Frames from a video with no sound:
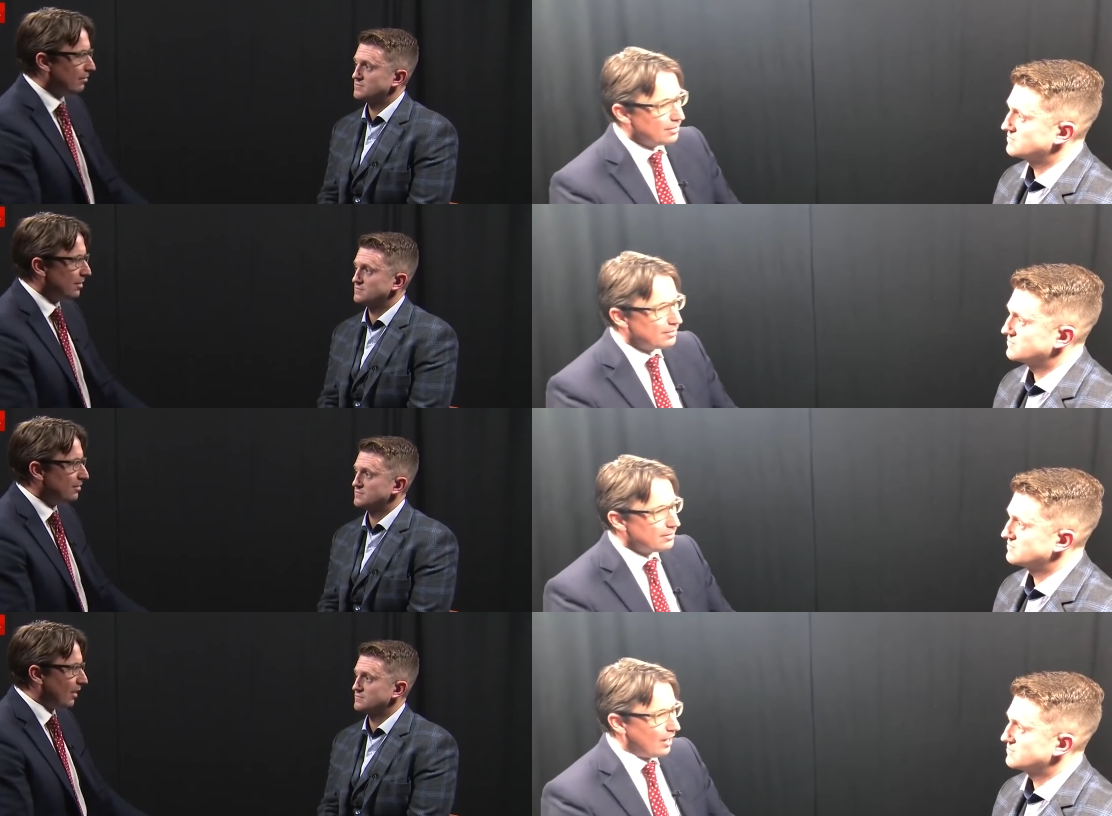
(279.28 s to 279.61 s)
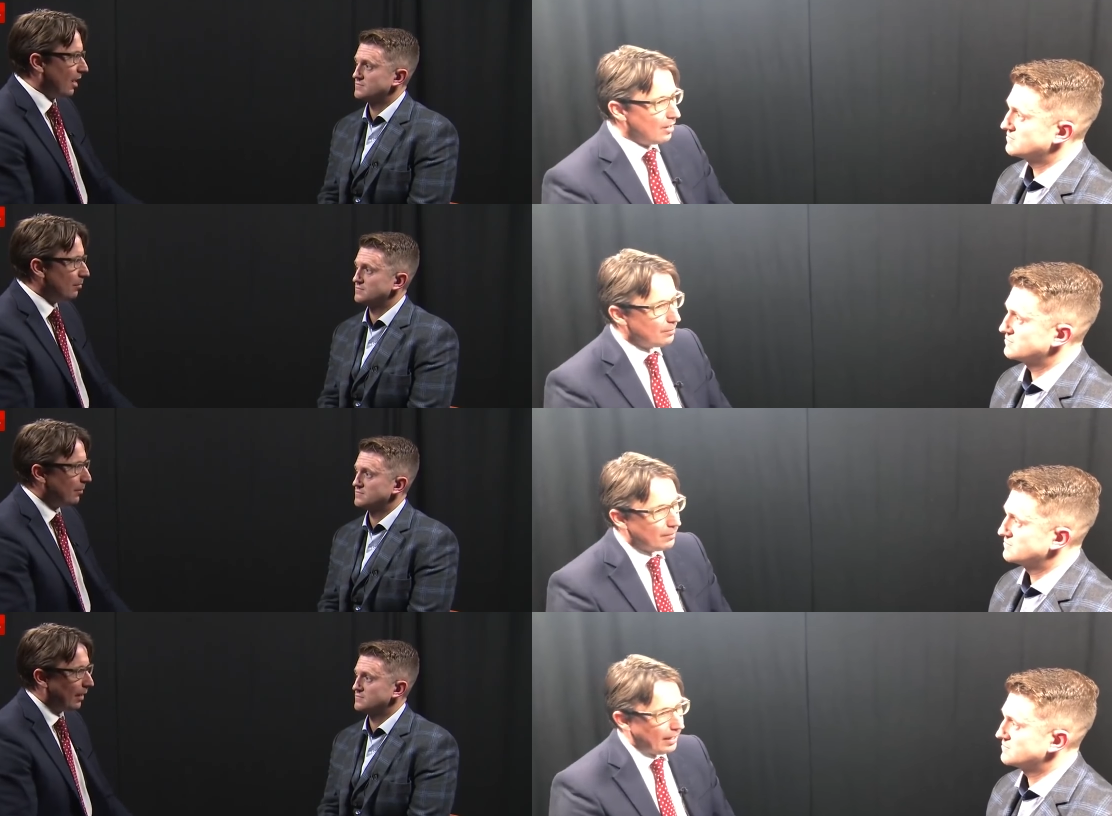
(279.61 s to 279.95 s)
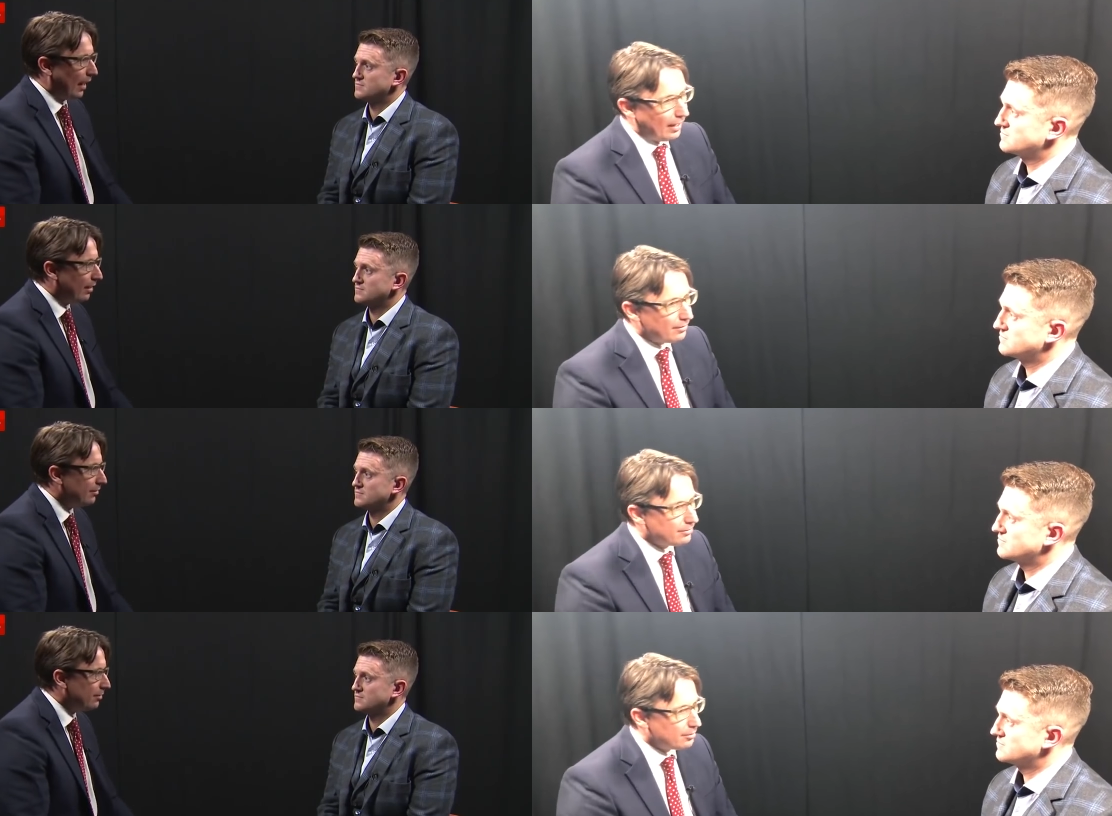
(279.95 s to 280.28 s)
Speaker 1: of Islam
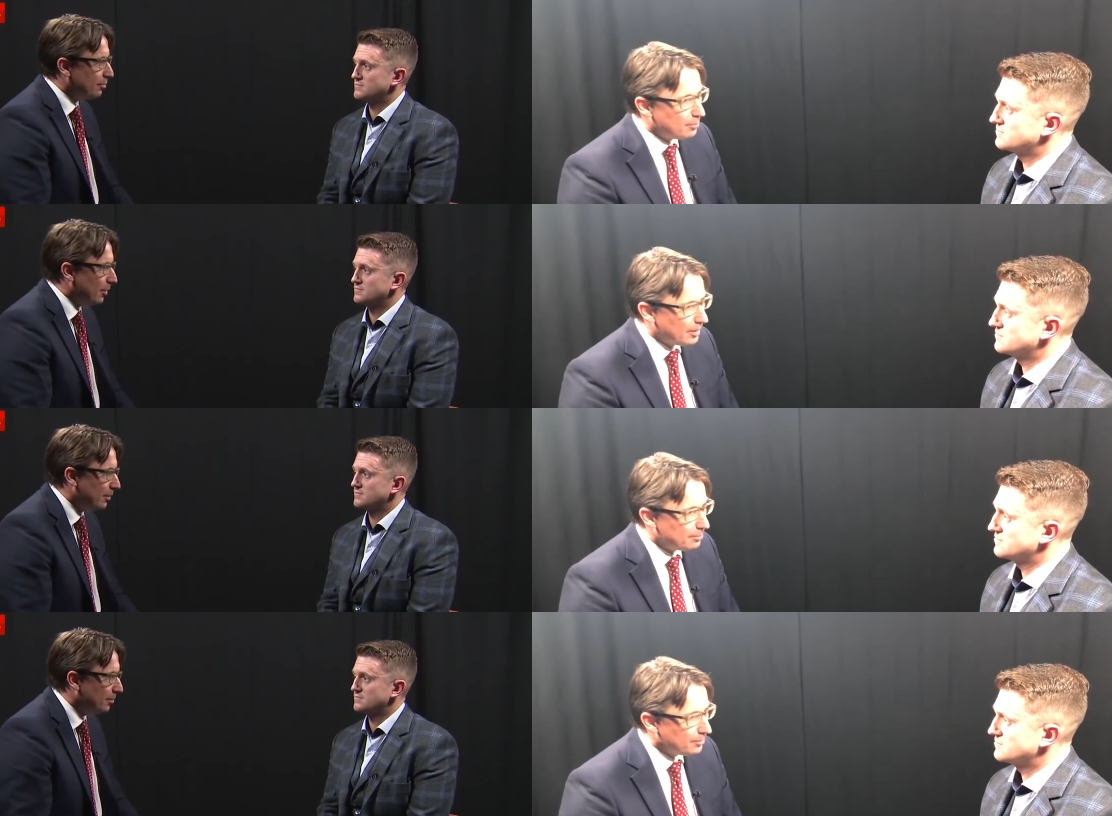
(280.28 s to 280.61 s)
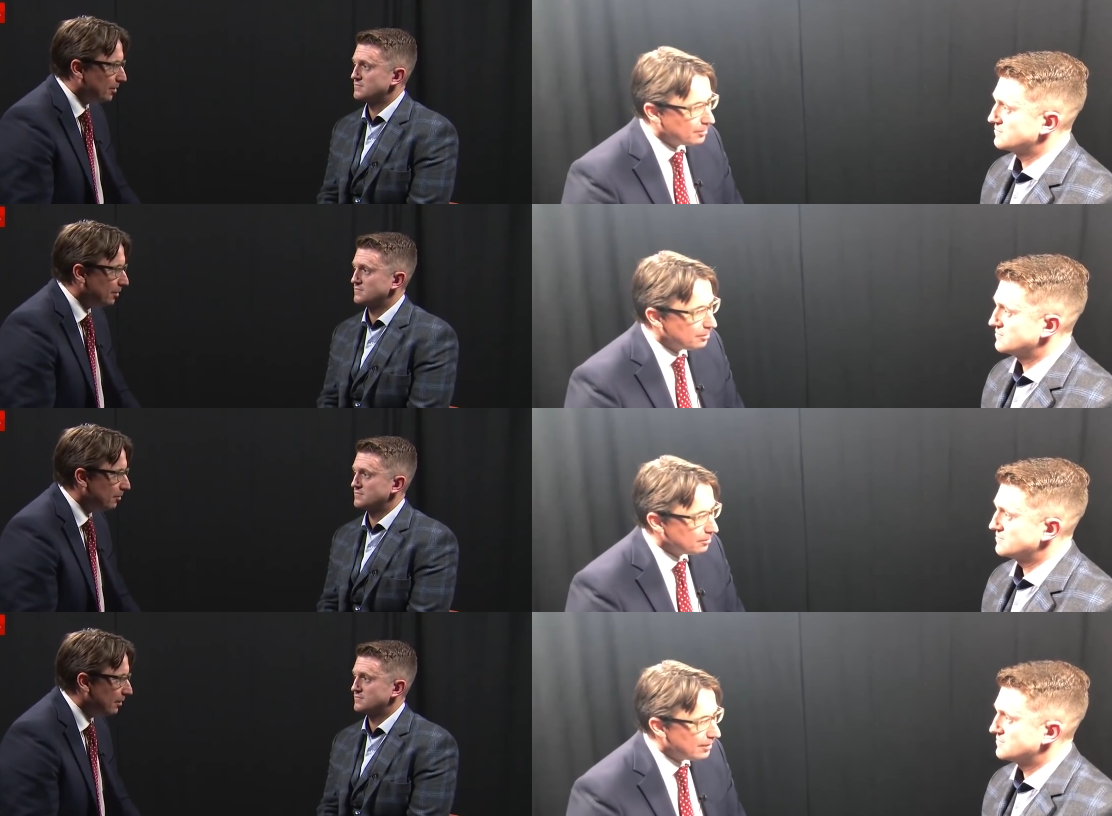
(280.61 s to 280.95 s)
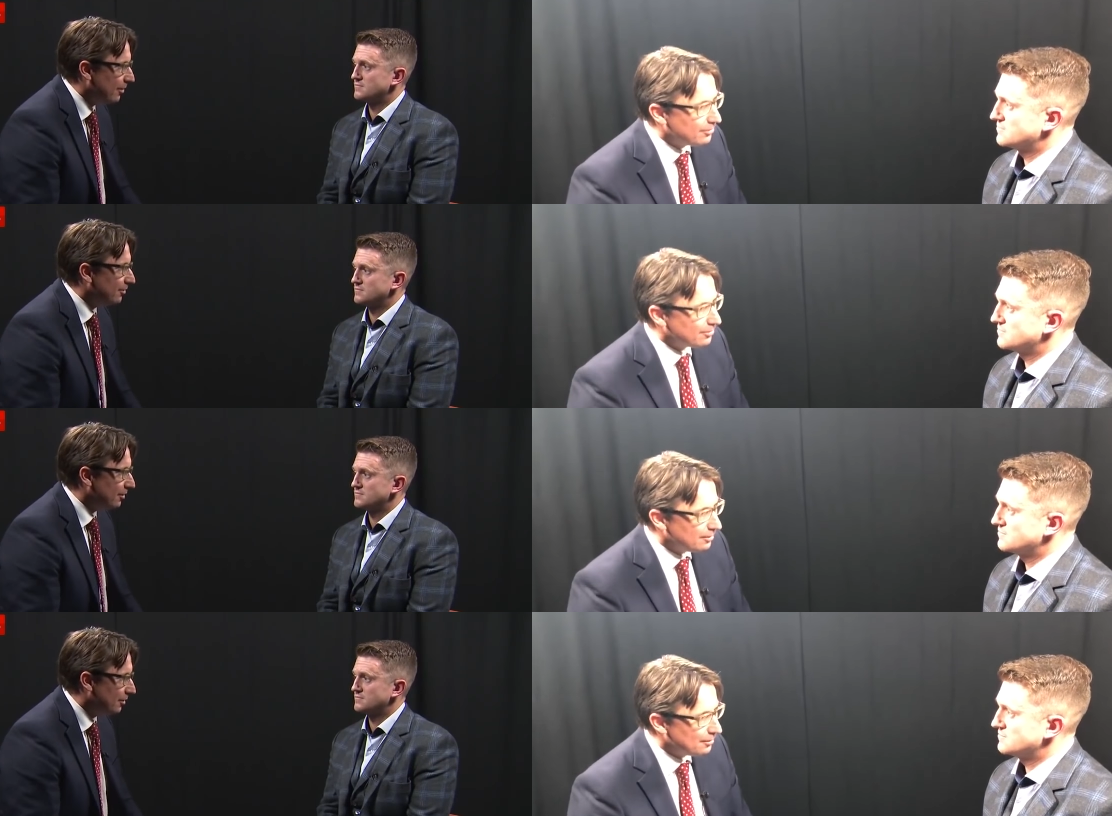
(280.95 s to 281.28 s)
as the people who
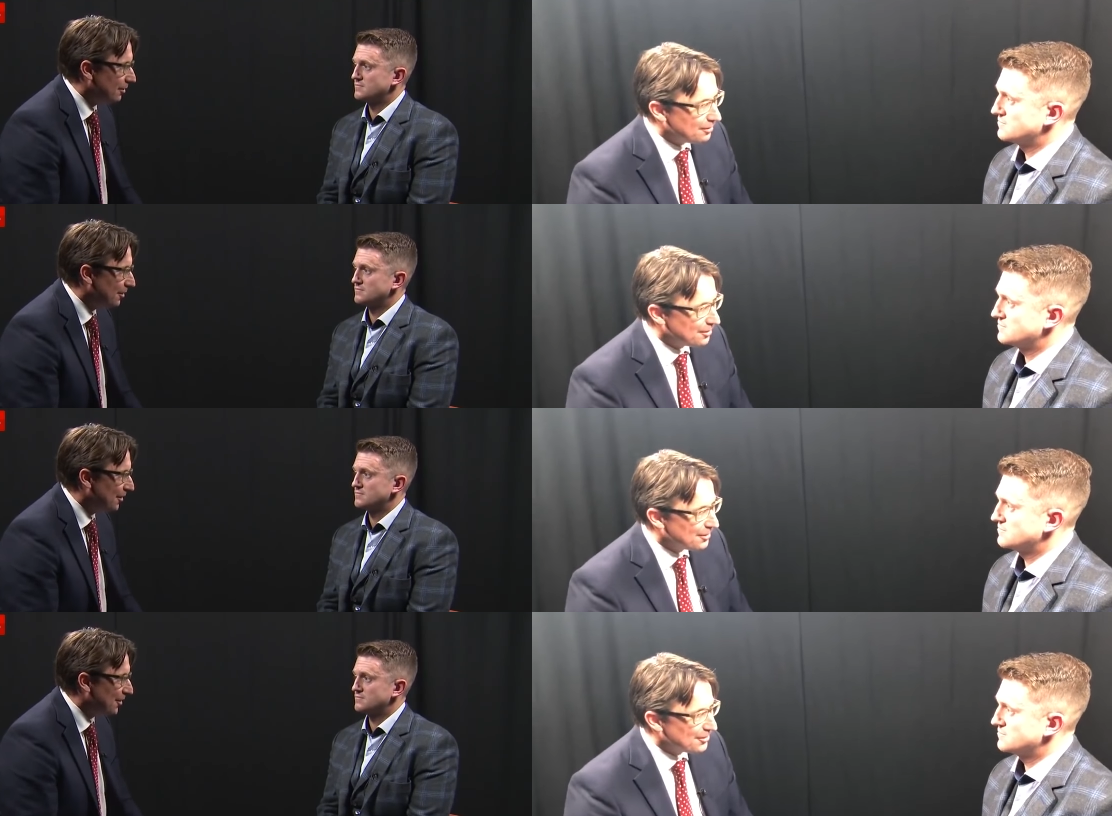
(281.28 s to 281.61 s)
listen